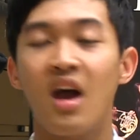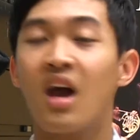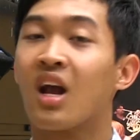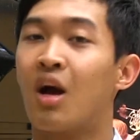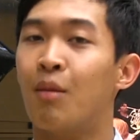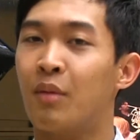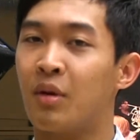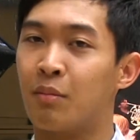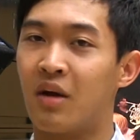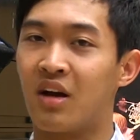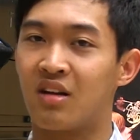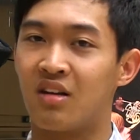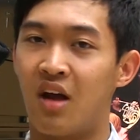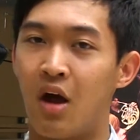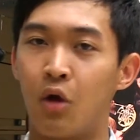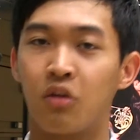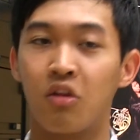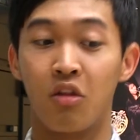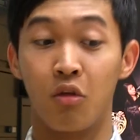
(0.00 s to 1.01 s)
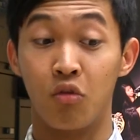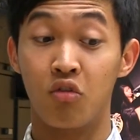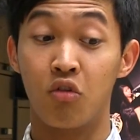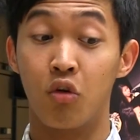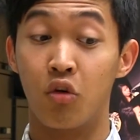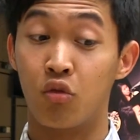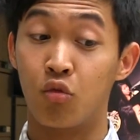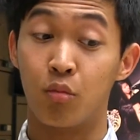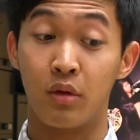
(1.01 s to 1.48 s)
coming back down to those
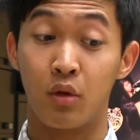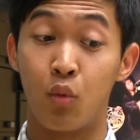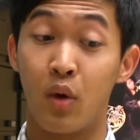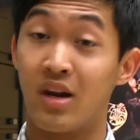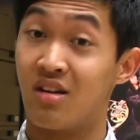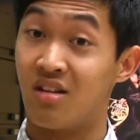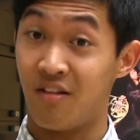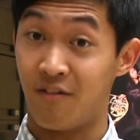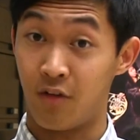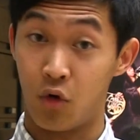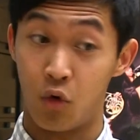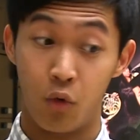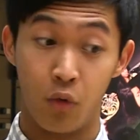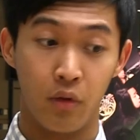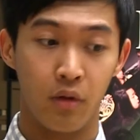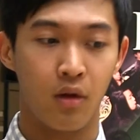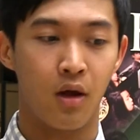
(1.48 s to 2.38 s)
slurs will be quite difficult.